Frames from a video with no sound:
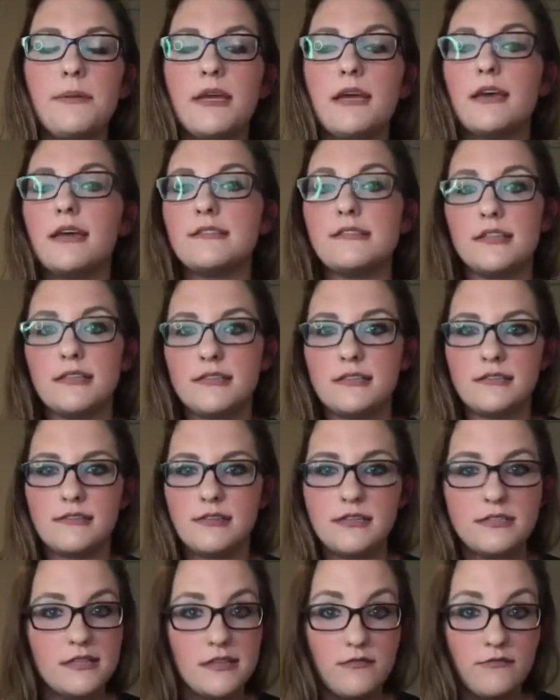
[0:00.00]
because it's a
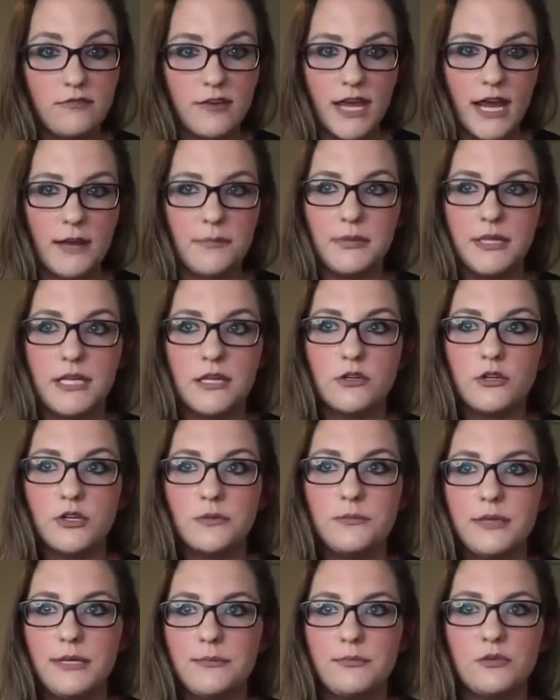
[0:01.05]
Scentsy VIP
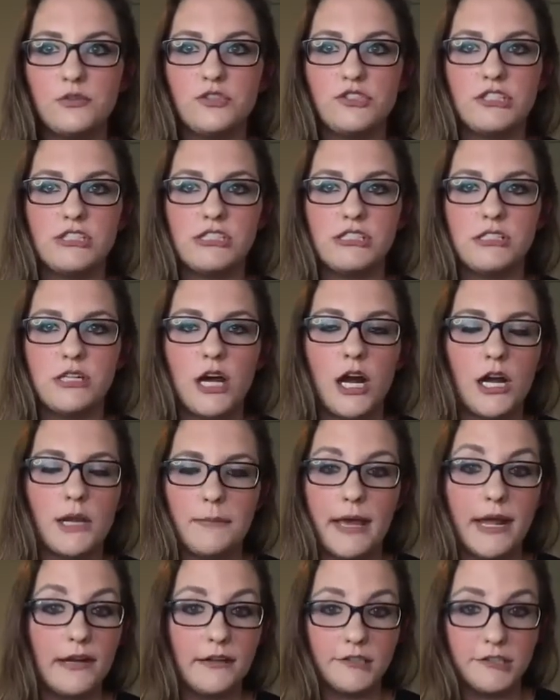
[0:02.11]
group, people just
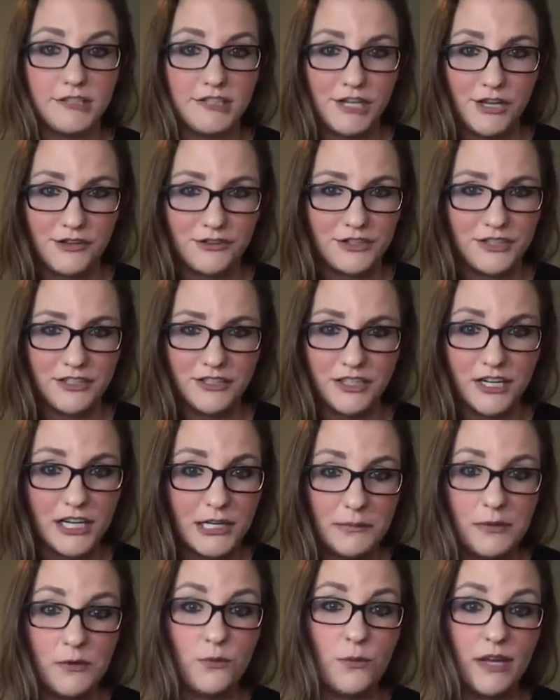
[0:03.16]
automatically know that they're going
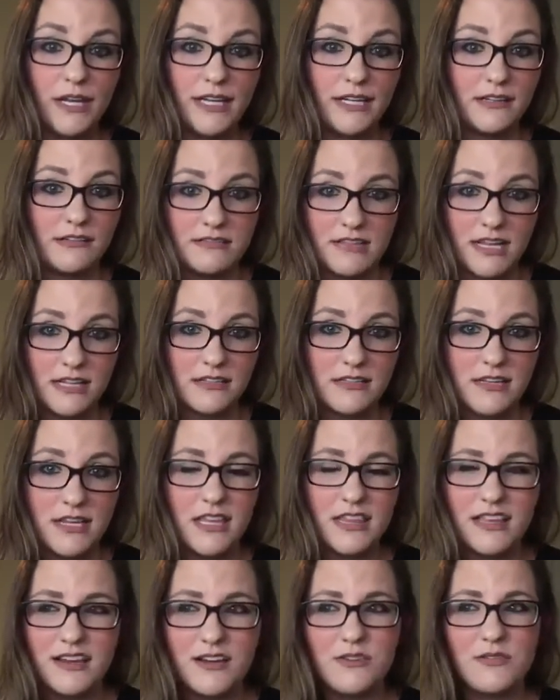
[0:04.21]
to be winning Scentsy,
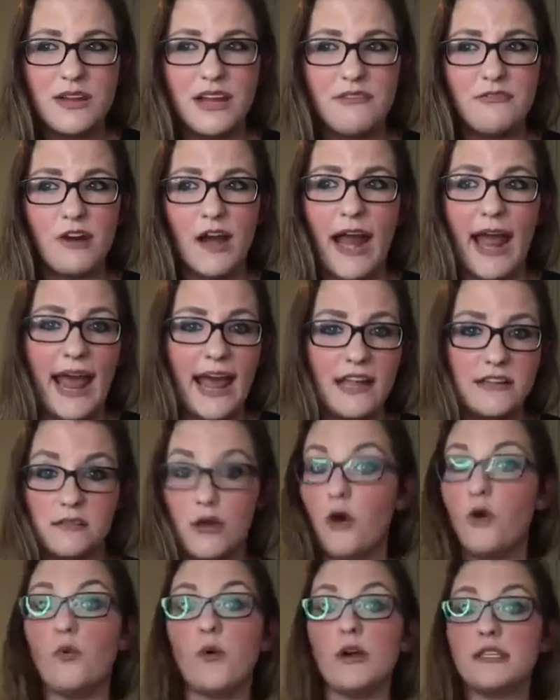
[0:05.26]
and they don't ever ask,
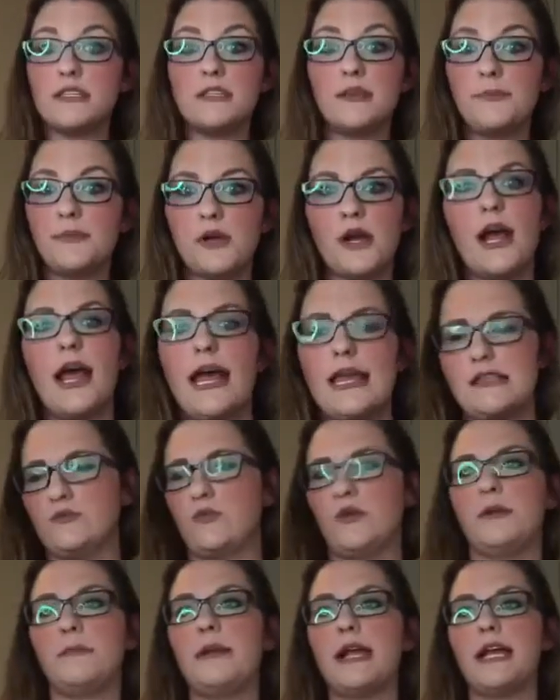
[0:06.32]
oh, what's the prize?
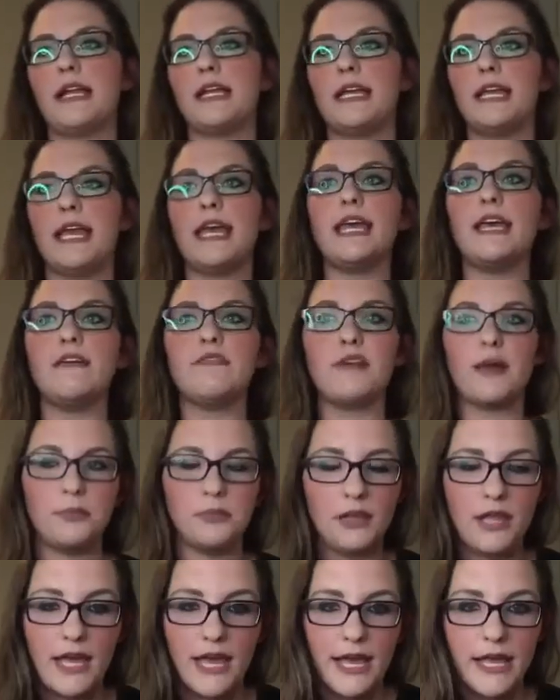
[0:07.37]
What am I going to get if I
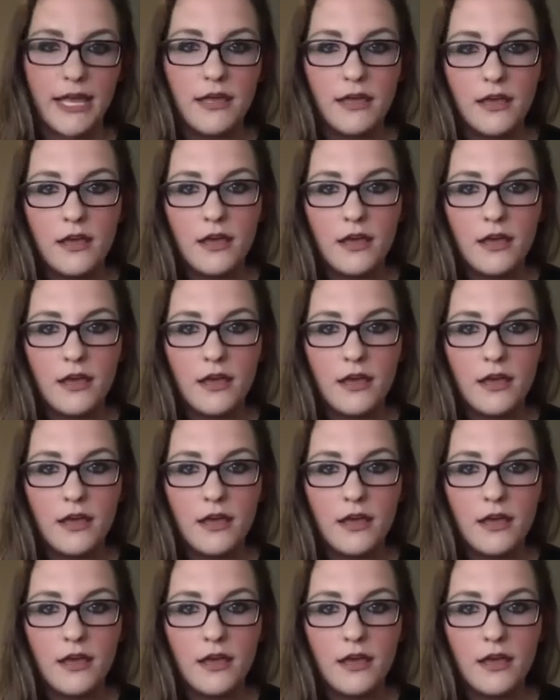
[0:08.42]
play?